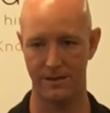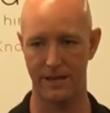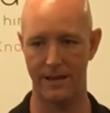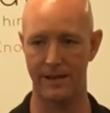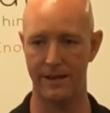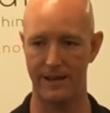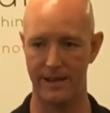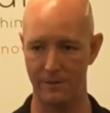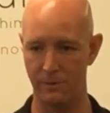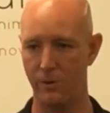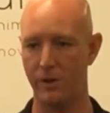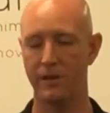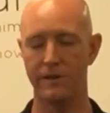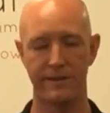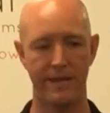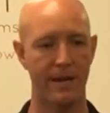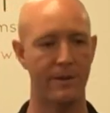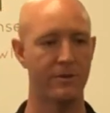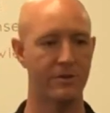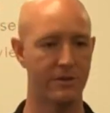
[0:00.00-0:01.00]
It will
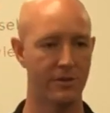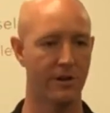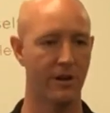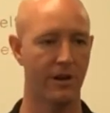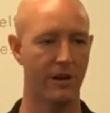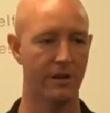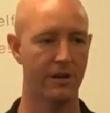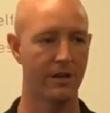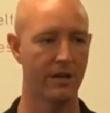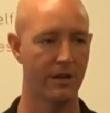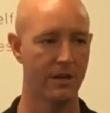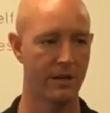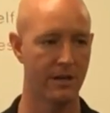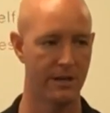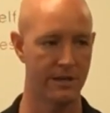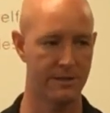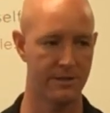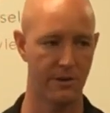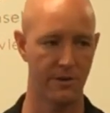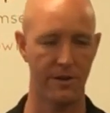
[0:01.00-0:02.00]
damage your heart.
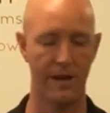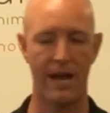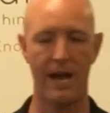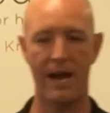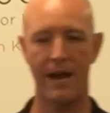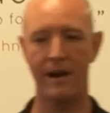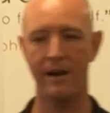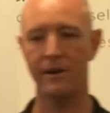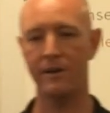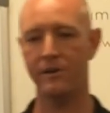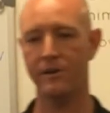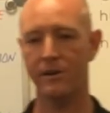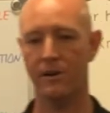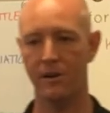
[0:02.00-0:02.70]
And so the higher your,